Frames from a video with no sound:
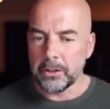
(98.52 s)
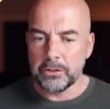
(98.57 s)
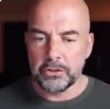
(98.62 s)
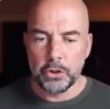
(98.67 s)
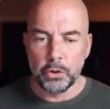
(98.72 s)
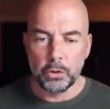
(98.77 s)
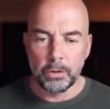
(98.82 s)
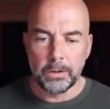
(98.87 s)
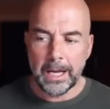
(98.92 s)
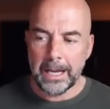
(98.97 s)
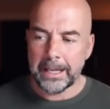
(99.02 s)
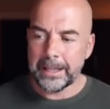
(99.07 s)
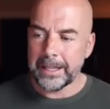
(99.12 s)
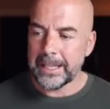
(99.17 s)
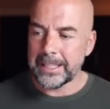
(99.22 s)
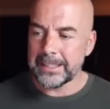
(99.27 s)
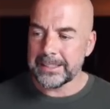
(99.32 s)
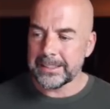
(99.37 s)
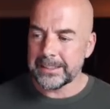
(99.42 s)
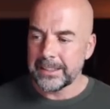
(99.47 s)
a tool like
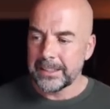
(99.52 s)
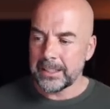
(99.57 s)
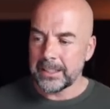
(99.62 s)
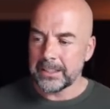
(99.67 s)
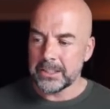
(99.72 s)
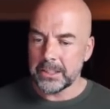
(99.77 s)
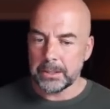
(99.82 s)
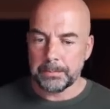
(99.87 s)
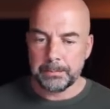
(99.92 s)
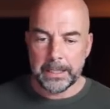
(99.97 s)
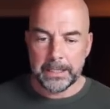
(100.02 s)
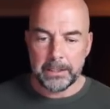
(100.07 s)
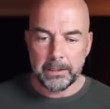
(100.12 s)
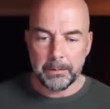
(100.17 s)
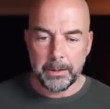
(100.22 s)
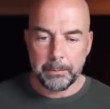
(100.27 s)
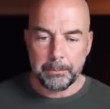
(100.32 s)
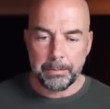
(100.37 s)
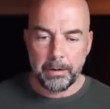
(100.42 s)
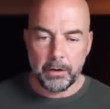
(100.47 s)
this can speed
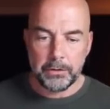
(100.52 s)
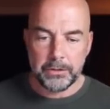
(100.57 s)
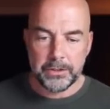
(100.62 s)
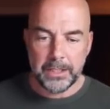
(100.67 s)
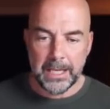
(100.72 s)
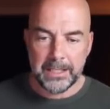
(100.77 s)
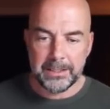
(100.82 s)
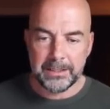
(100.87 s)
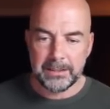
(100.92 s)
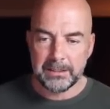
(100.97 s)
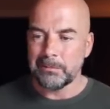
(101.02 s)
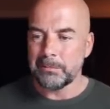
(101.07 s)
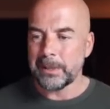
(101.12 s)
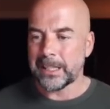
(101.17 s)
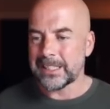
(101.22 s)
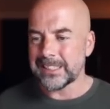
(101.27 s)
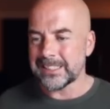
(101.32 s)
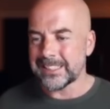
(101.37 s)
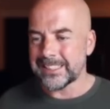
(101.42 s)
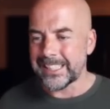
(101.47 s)
up the process, and we
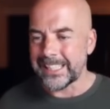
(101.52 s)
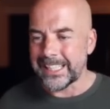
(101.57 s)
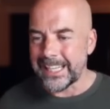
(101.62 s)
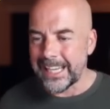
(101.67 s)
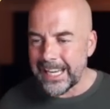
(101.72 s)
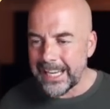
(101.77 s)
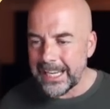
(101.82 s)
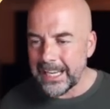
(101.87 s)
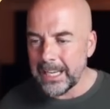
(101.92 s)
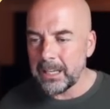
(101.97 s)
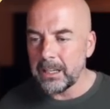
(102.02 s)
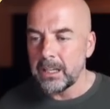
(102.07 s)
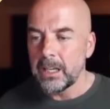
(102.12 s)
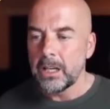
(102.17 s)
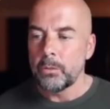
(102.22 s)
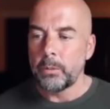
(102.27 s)
can see here,